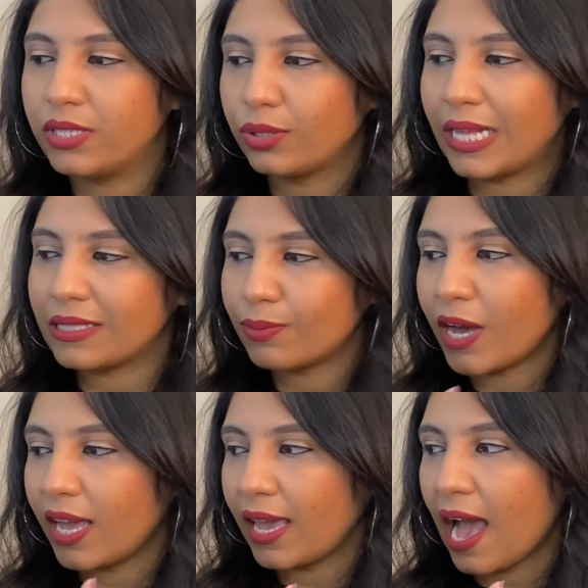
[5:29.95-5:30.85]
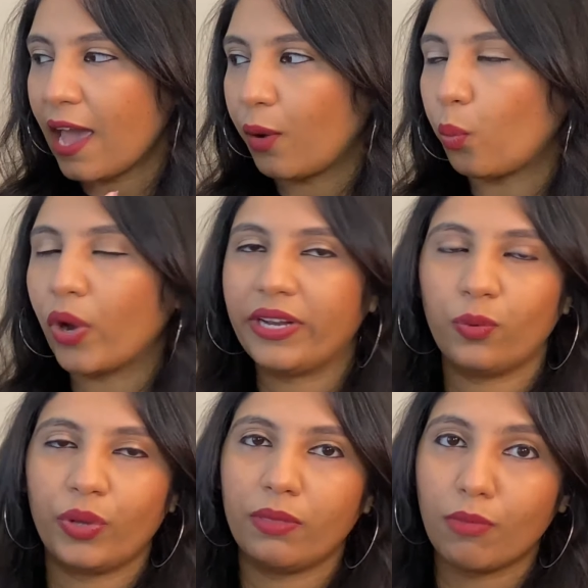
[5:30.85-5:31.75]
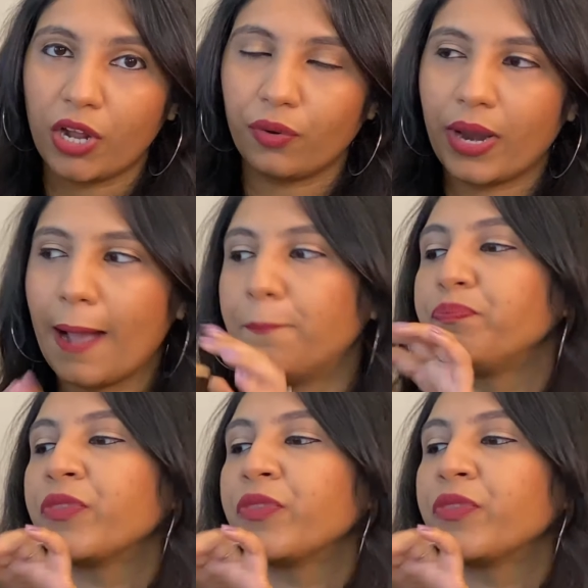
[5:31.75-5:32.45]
so that's why I went with Monogram.